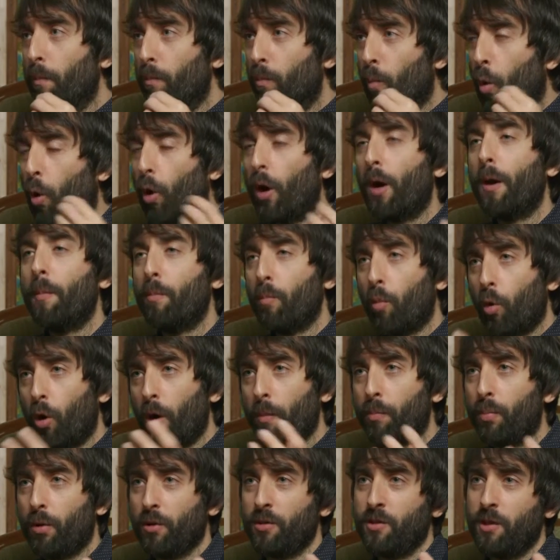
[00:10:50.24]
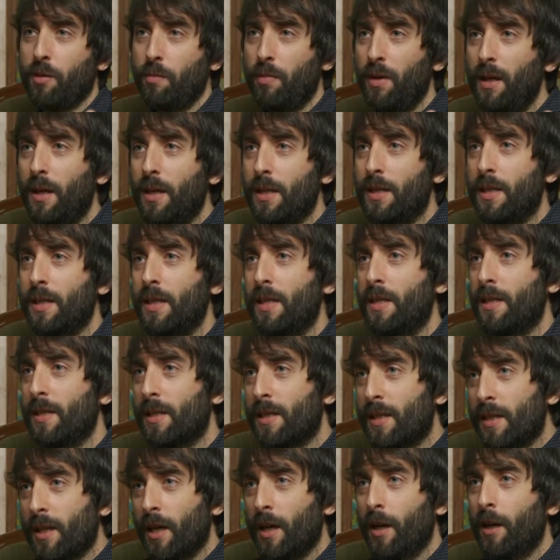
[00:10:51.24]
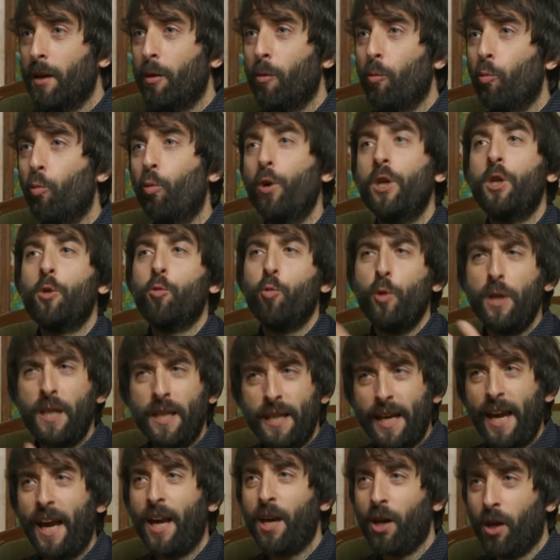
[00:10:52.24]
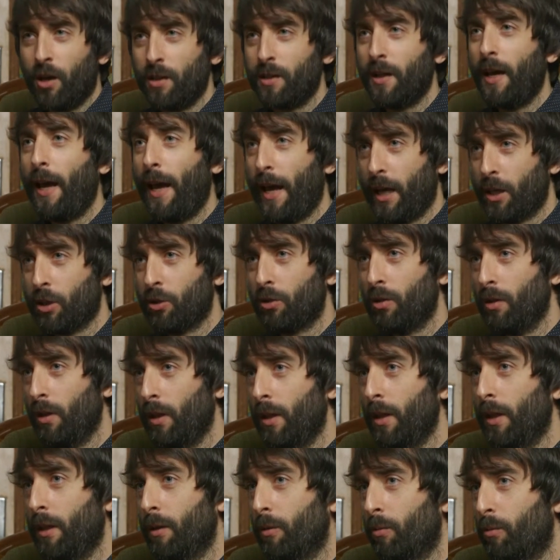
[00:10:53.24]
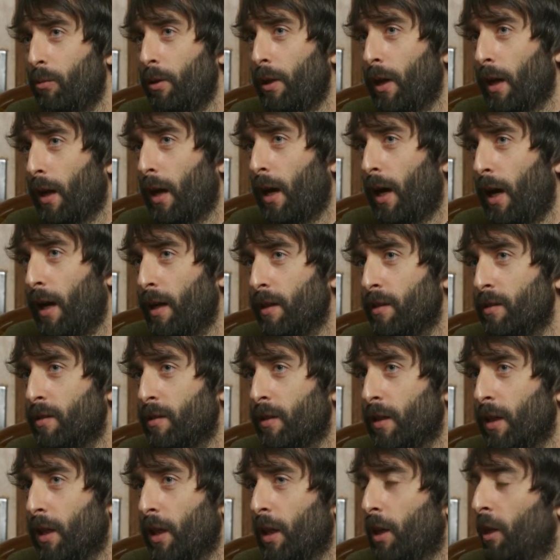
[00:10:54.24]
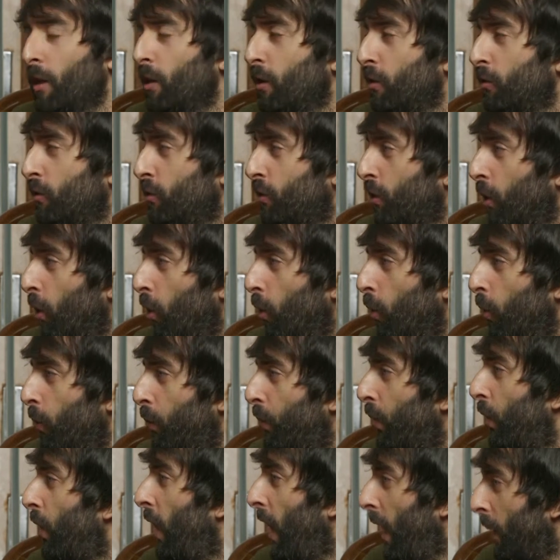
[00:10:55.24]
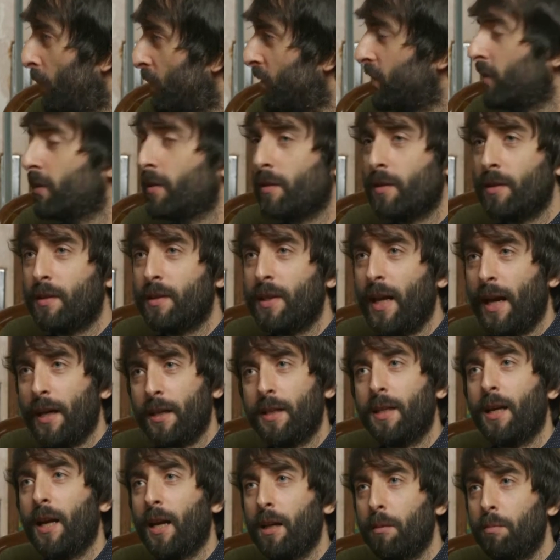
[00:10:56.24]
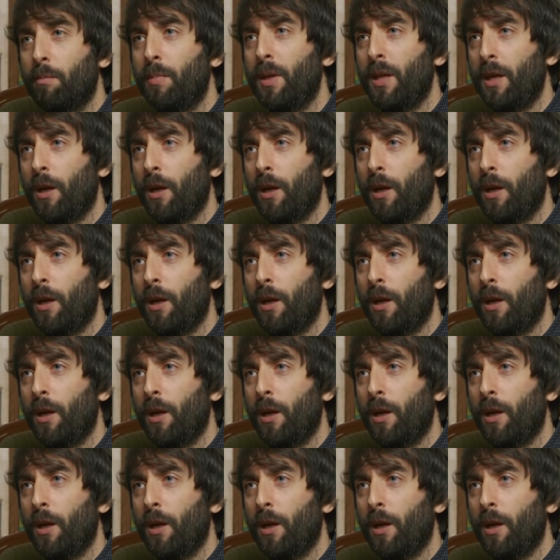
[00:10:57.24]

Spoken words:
more and more possibilities which we cannot actually realize. So perhaps that can